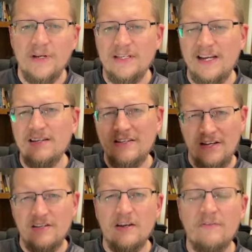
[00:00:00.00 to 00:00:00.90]
but
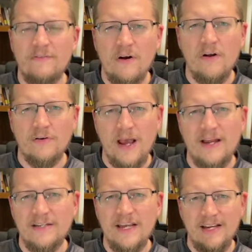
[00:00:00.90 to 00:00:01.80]
Dante's Inferno
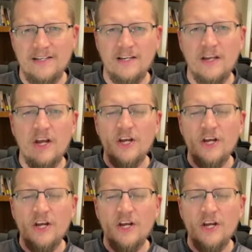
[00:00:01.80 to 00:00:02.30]
kind of takes it